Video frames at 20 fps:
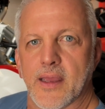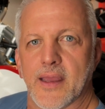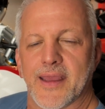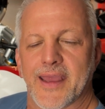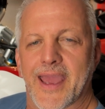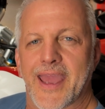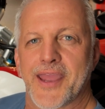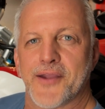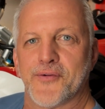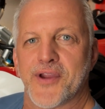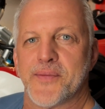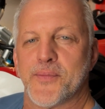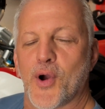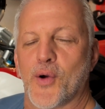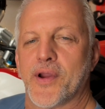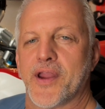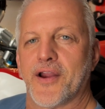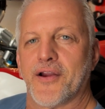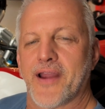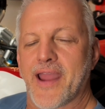Hey, Rainbow
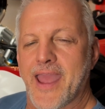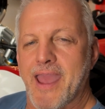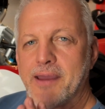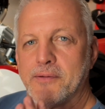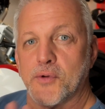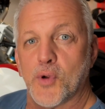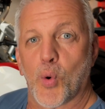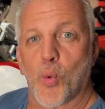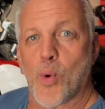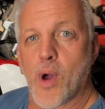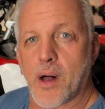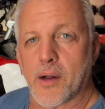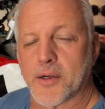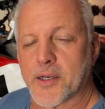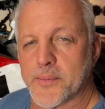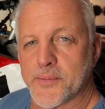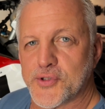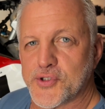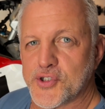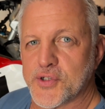here, and
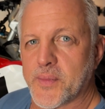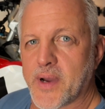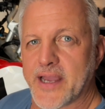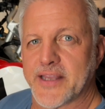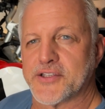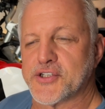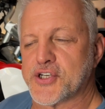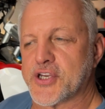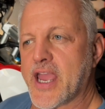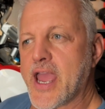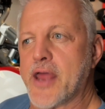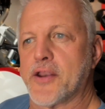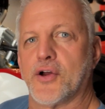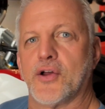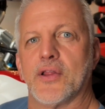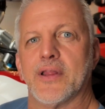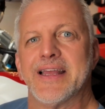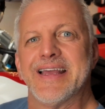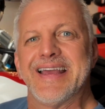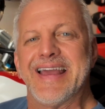welcome to my
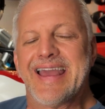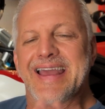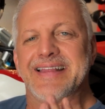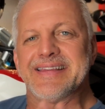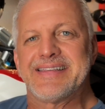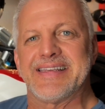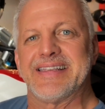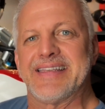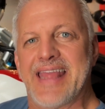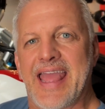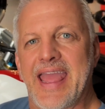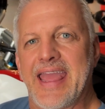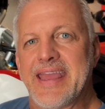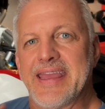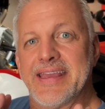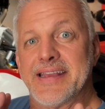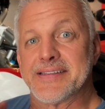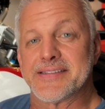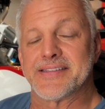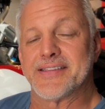channel. And today
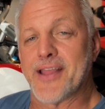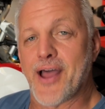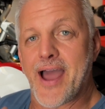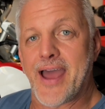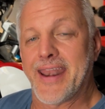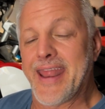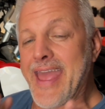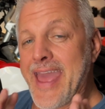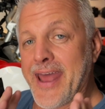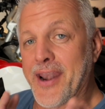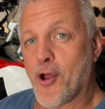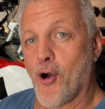is not at